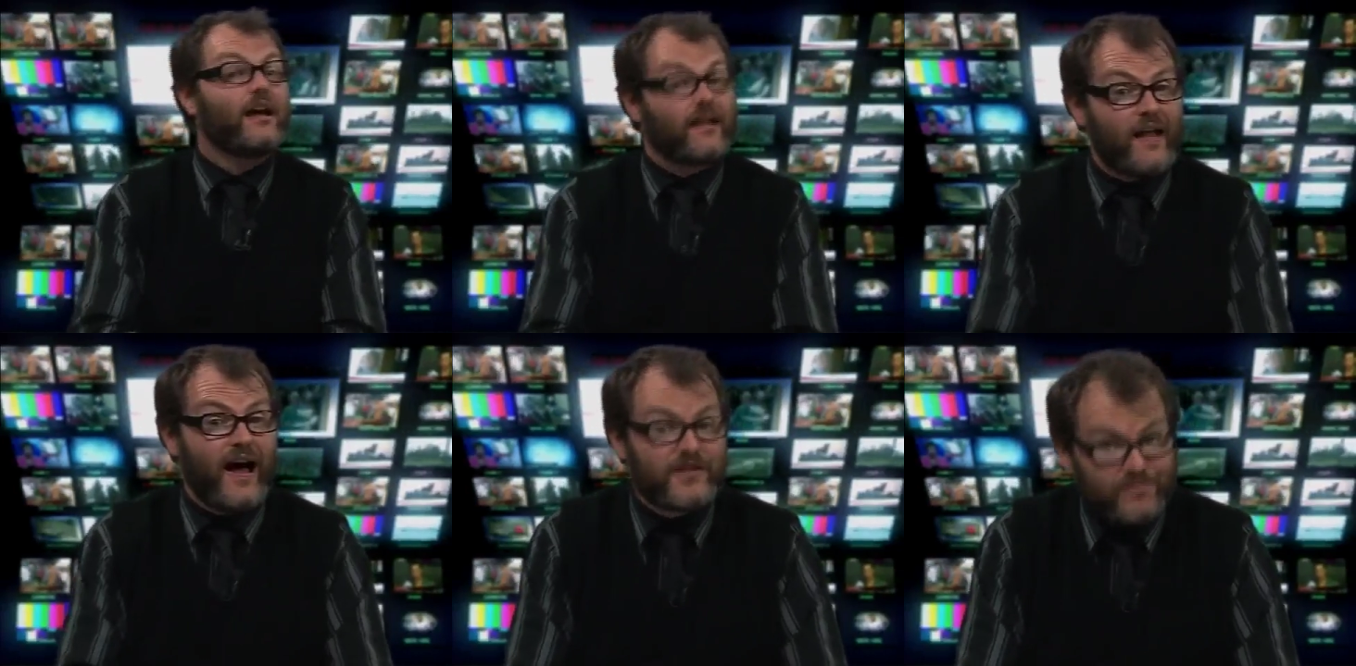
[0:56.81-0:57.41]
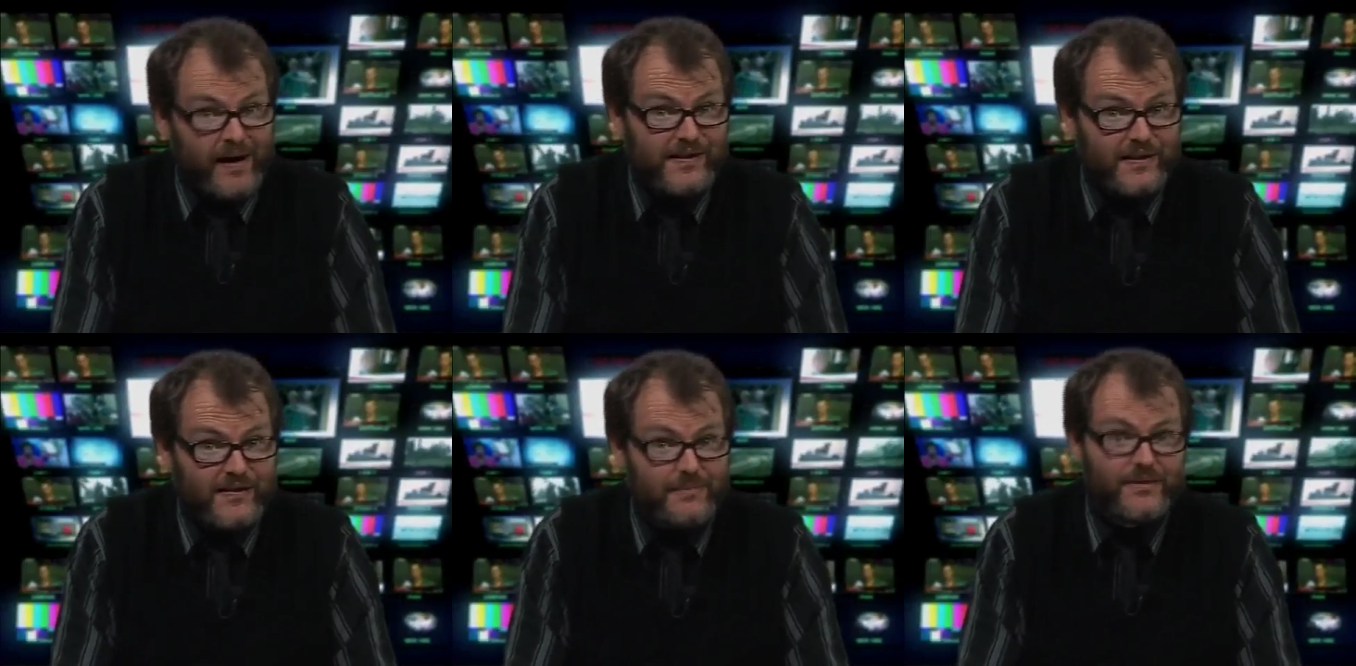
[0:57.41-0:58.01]
class
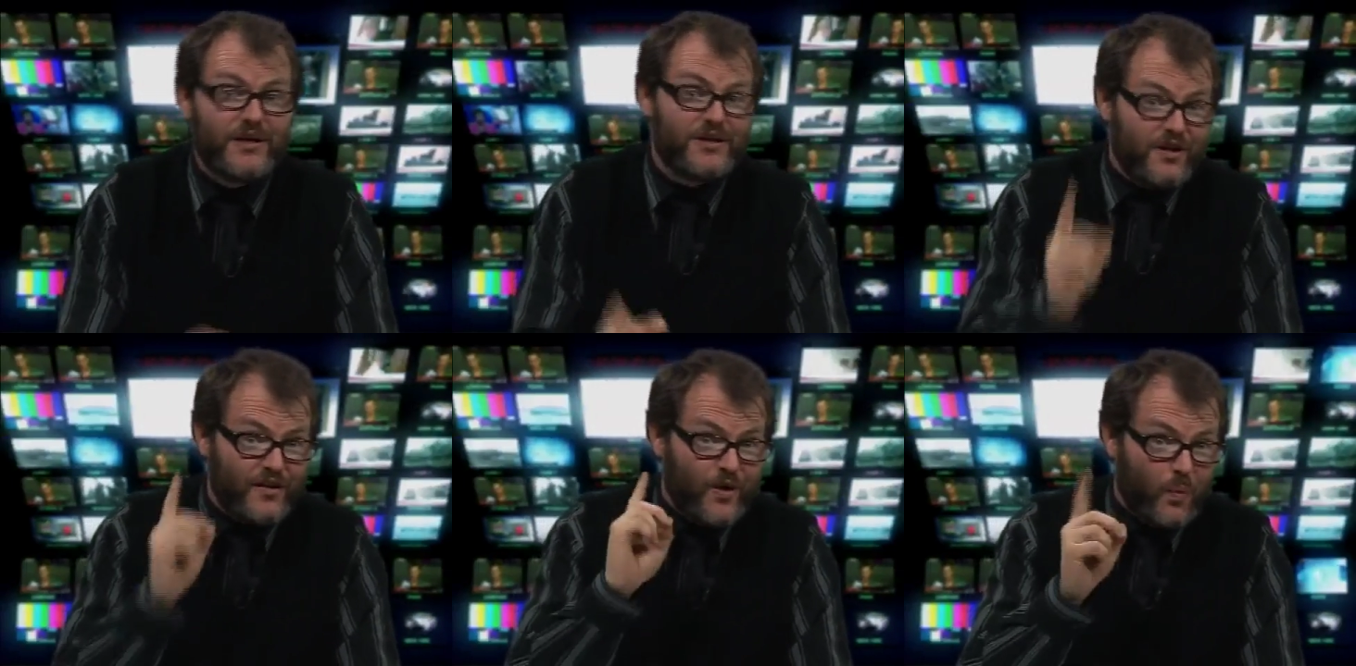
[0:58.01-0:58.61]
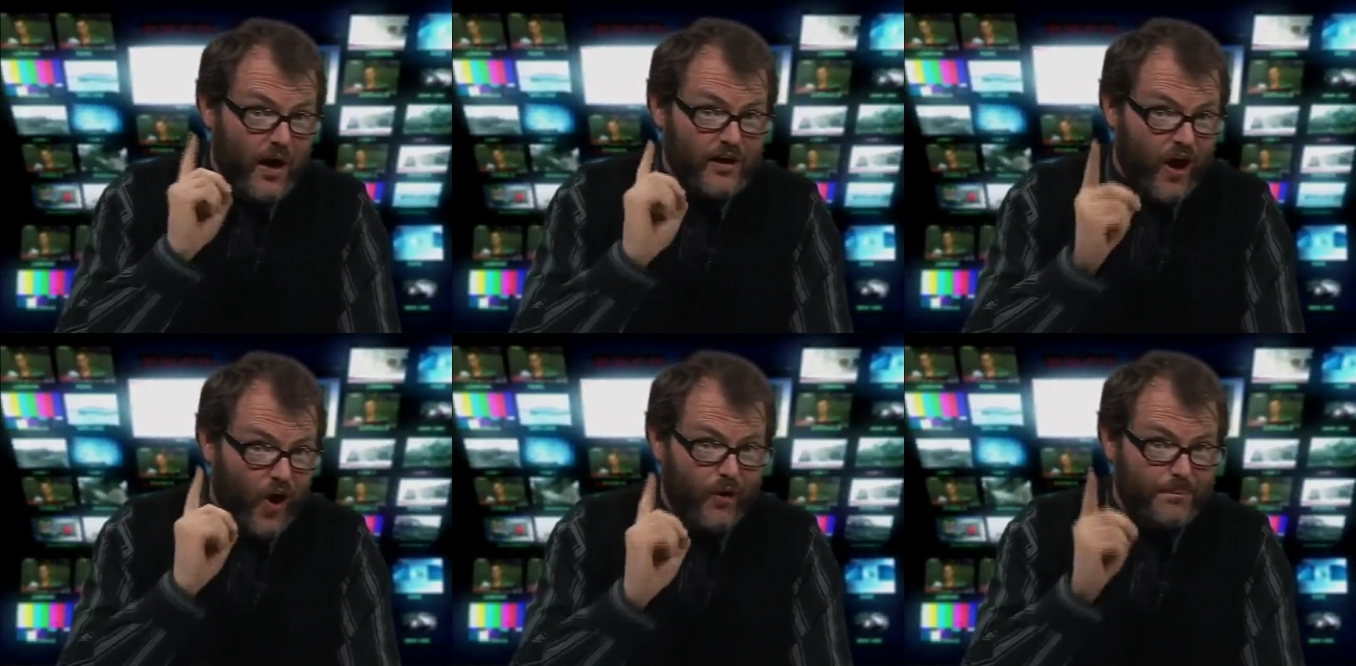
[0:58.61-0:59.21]
racism is only one
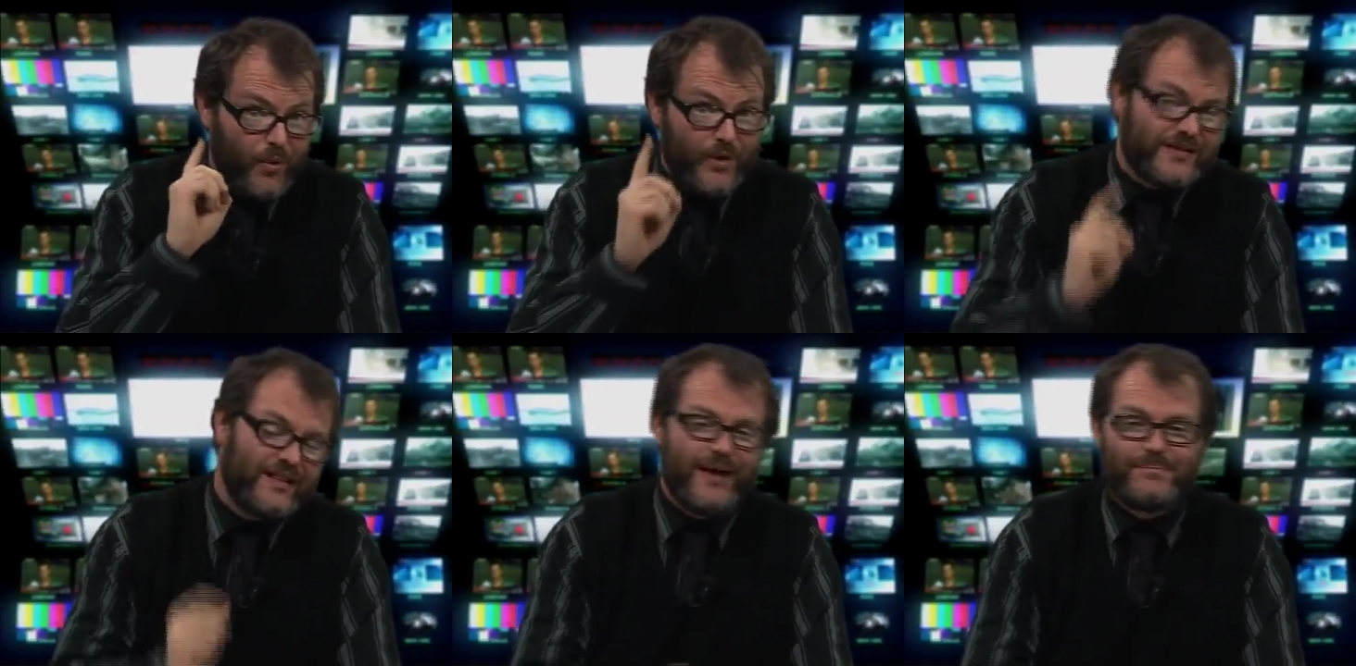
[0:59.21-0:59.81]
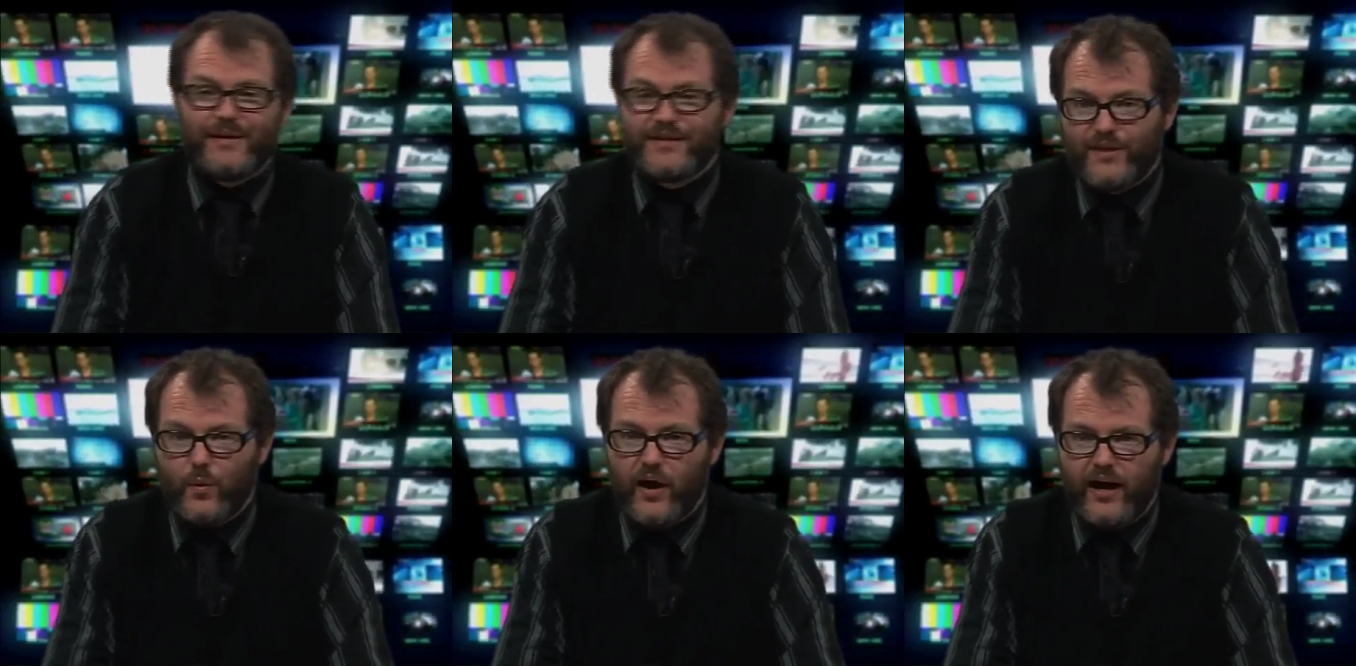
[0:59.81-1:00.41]
old boys club meeting
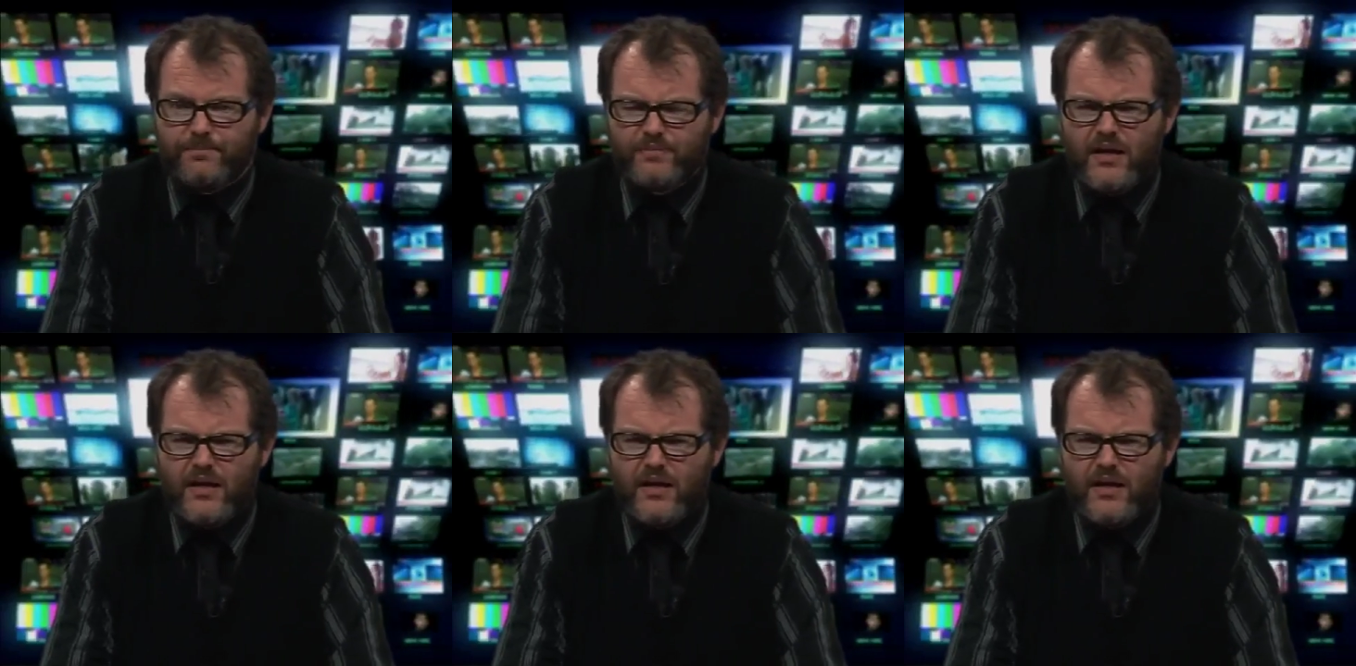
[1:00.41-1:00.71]
away.